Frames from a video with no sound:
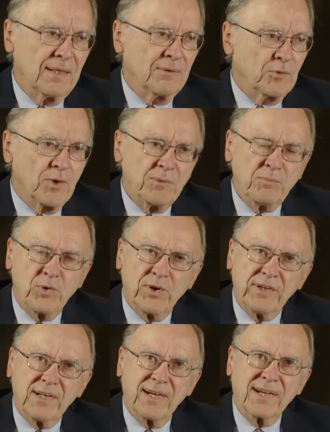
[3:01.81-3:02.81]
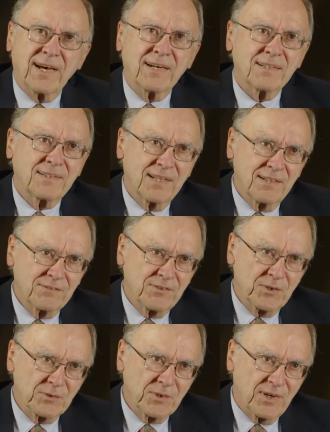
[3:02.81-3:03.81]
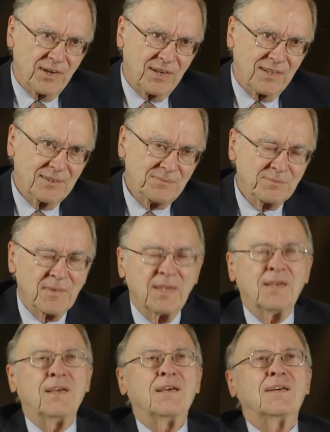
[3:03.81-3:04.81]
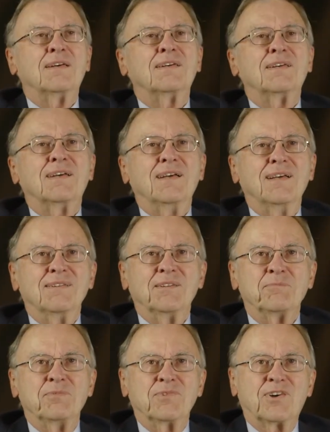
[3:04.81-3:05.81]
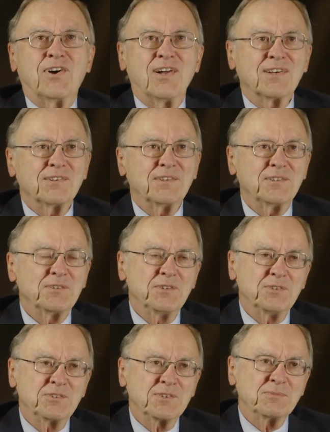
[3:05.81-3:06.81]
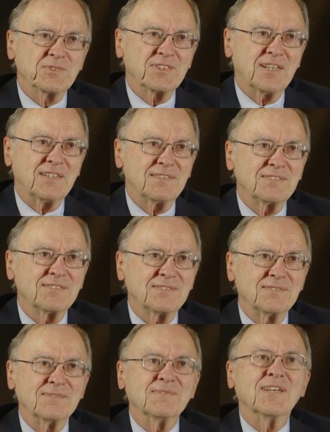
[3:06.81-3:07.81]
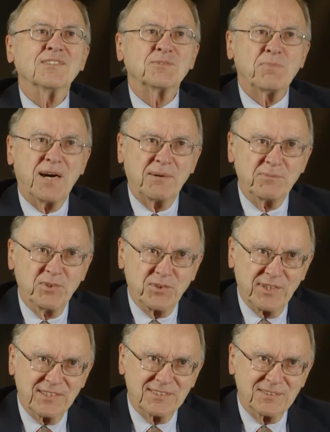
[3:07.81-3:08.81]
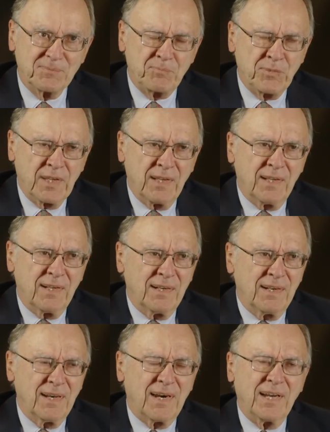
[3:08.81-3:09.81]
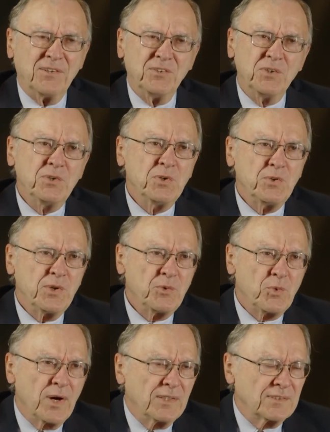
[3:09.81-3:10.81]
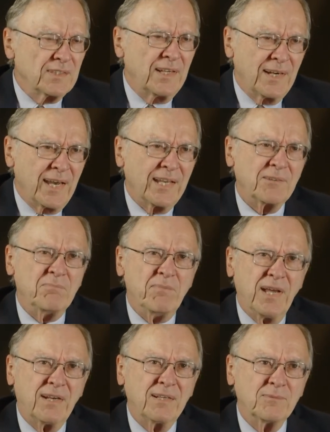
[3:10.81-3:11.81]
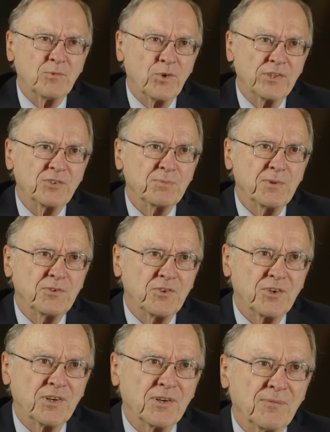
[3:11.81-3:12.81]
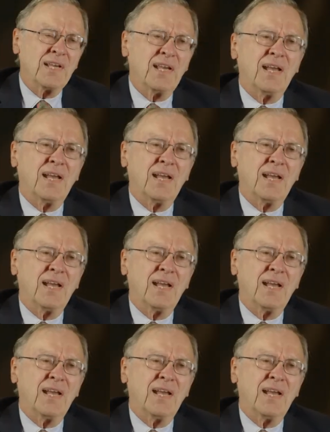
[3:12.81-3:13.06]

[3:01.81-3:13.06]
At one point, I got a telephone call. The caller introduced himself as Bob Noyce. Now, I knew who he was, and I had met him once before.